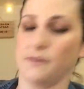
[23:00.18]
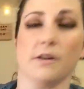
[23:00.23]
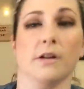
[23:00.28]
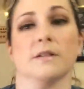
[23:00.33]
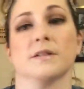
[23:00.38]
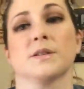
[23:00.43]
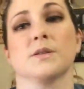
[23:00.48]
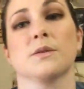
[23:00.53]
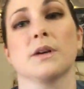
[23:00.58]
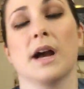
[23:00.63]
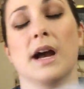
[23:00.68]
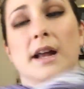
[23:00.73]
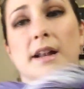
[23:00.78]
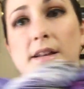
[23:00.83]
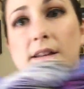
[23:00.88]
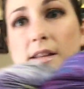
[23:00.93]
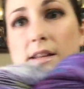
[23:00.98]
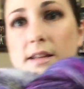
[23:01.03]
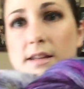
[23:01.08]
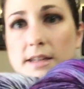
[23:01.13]
I've also got
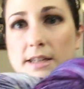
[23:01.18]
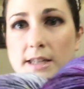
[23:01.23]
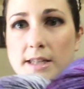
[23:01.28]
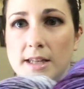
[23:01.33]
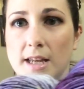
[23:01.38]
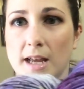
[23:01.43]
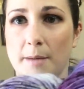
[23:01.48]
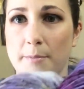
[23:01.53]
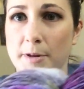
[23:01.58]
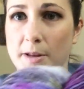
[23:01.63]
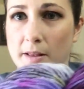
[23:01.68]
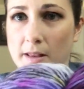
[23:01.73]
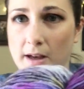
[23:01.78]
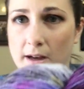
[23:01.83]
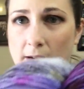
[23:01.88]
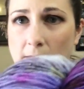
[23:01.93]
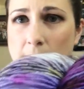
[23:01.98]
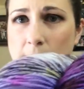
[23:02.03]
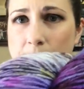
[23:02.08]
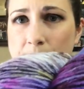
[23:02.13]

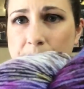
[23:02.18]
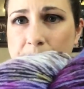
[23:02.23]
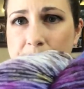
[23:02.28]
Nebula,